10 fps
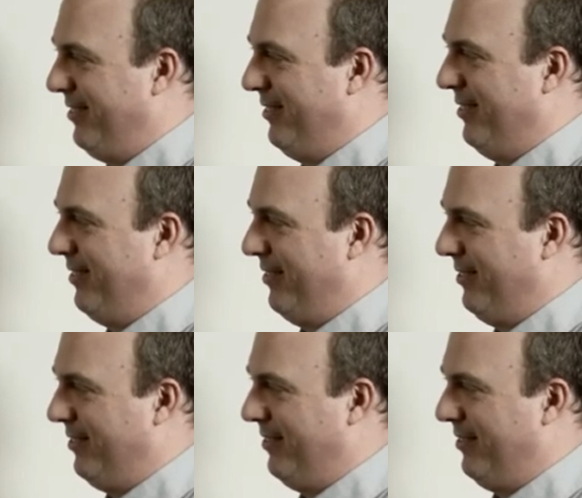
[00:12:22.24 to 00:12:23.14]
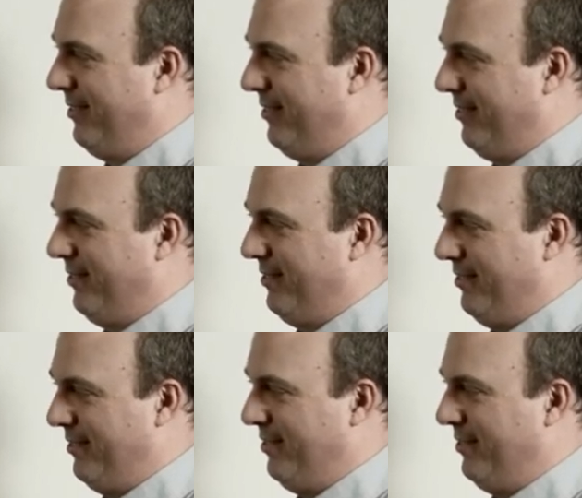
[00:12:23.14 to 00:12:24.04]

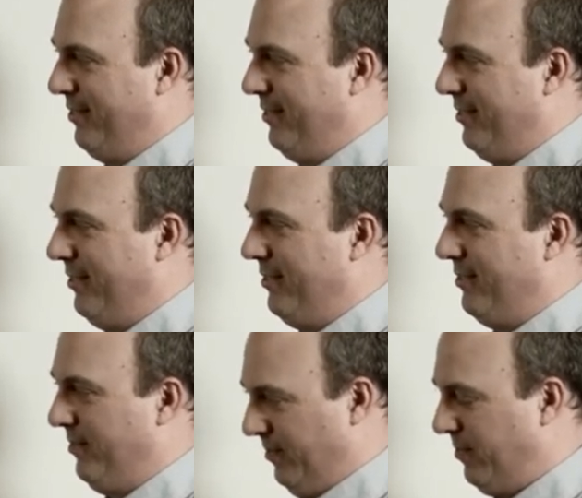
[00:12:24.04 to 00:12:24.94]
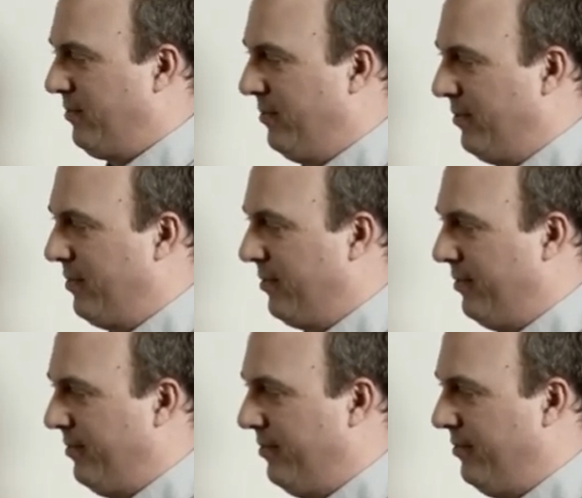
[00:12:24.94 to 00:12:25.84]
(silent)